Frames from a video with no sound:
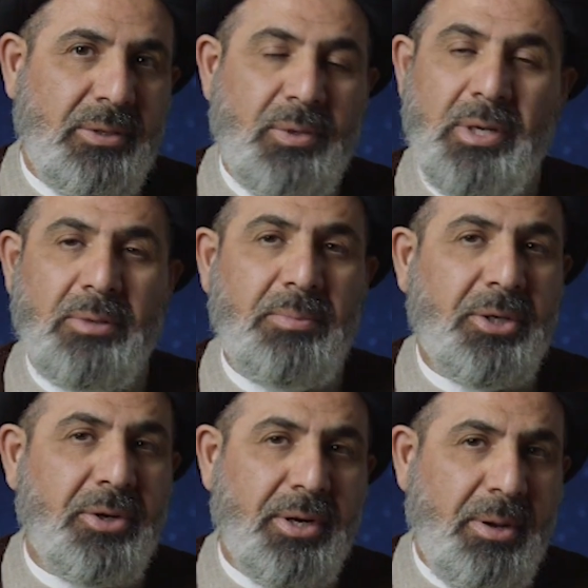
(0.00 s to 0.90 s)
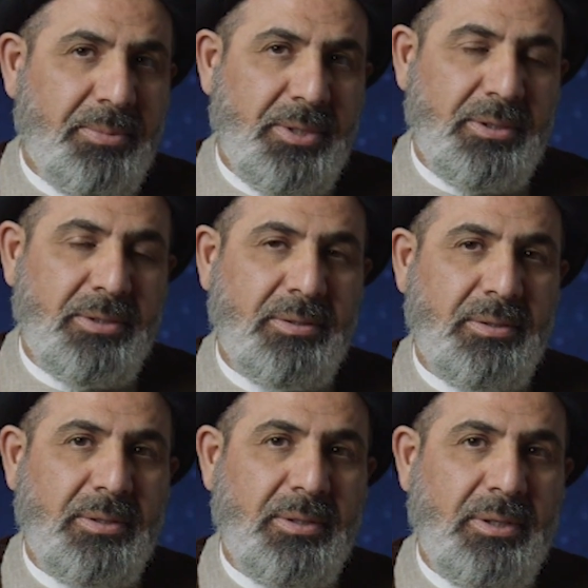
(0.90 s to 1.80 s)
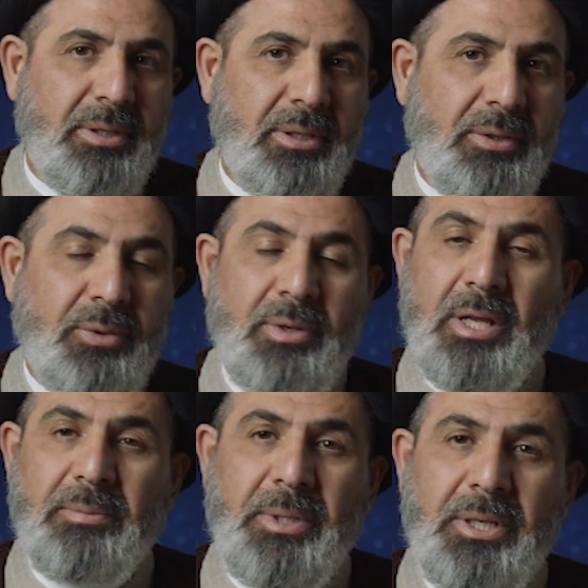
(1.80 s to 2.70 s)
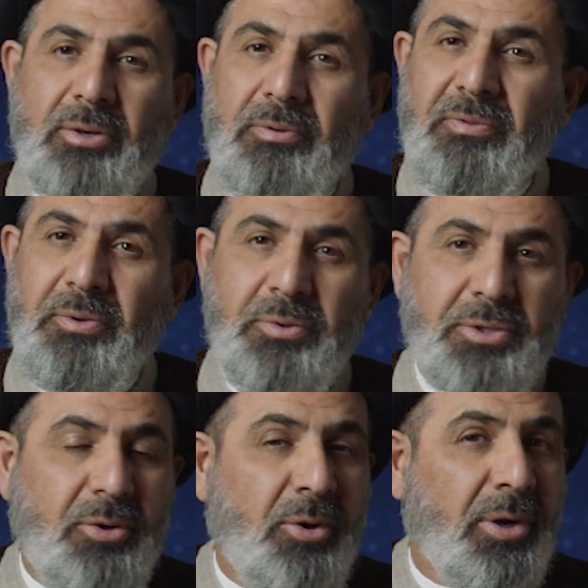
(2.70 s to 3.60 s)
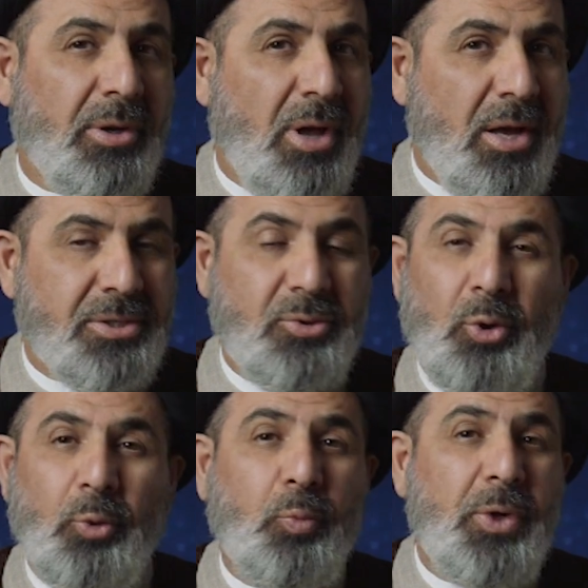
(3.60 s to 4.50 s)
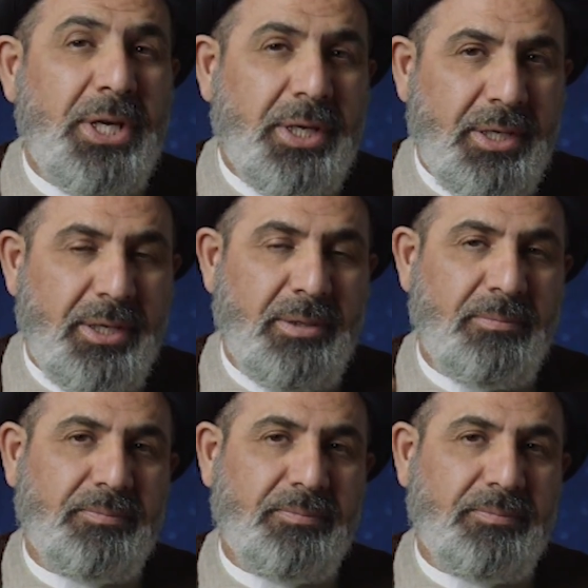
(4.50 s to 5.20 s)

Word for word: you would not be corrupted, you would not be confused or lost or weak.